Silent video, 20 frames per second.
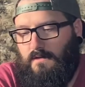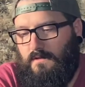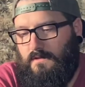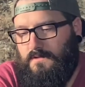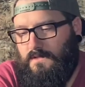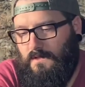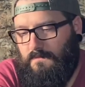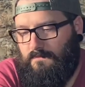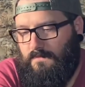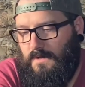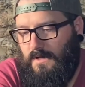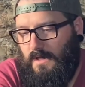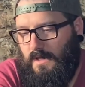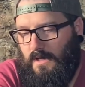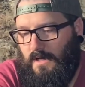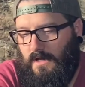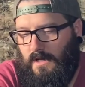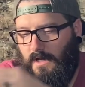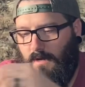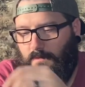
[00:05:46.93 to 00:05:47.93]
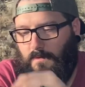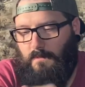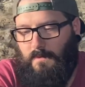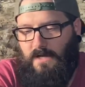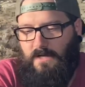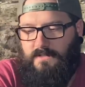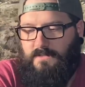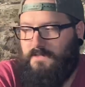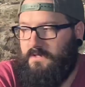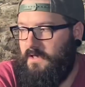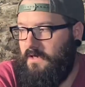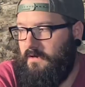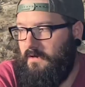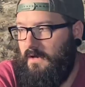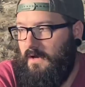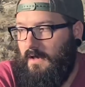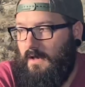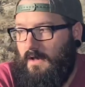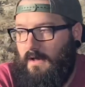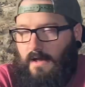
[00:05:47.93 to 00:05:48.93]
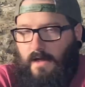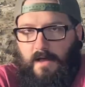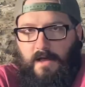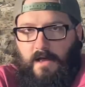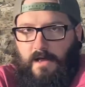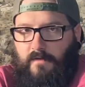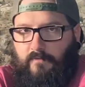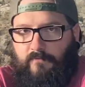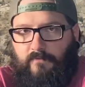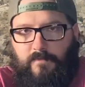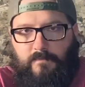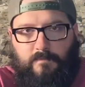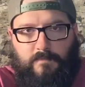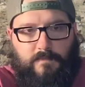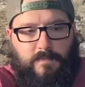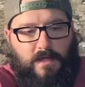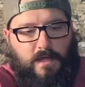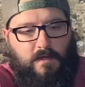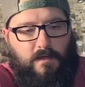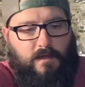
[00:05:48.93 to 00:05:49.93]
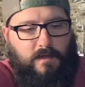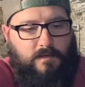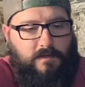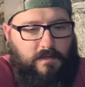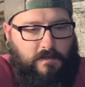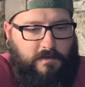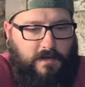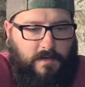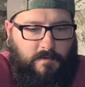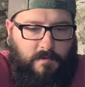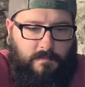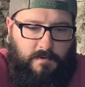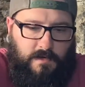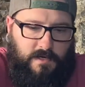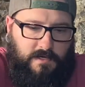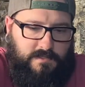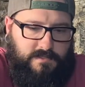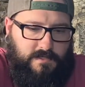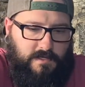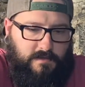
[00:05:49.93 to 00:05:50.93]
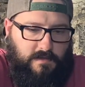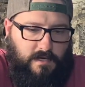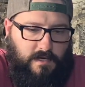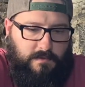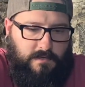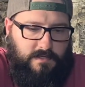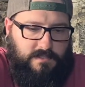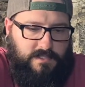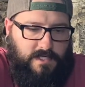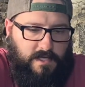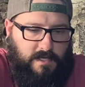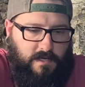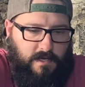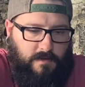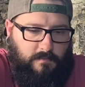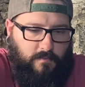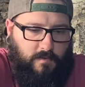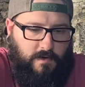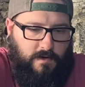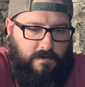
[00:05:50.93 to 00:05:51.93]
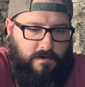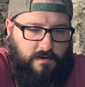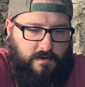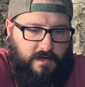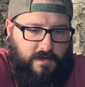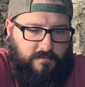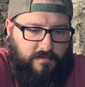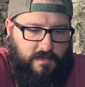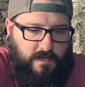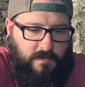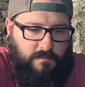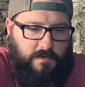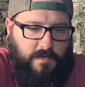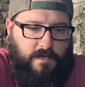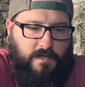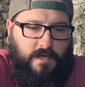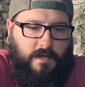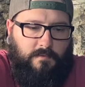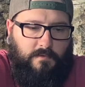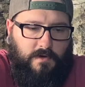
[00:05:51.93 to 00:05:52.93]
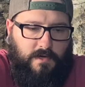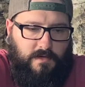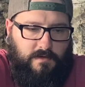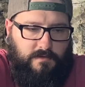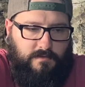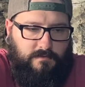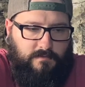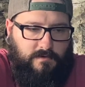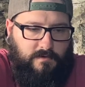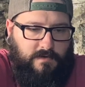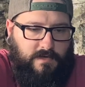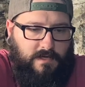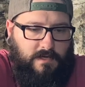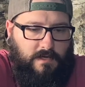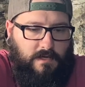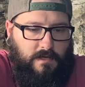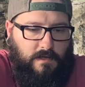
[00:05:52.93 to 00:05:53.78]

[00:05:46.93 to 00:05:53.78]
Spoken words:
So I got a couple boxes here. I have another ammo box here that I'm going to take up. We're definitely going to put a couple hundred through it,